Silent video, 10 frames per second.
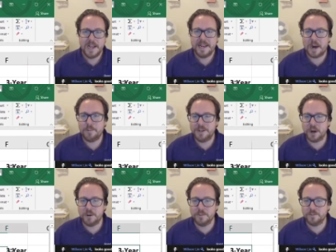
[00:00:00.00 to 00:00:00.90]
Now, we
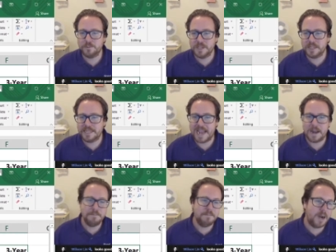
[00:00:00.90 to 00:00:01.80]
don't really get
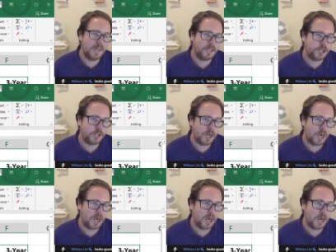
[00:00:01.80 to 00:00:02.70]
much
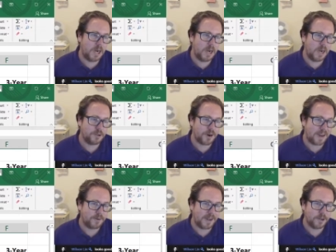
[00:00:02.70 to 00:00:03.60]

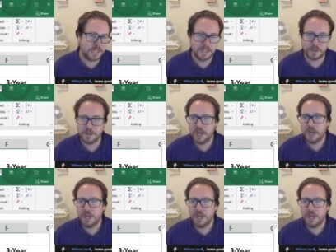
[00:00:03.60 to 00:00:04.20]
track record here.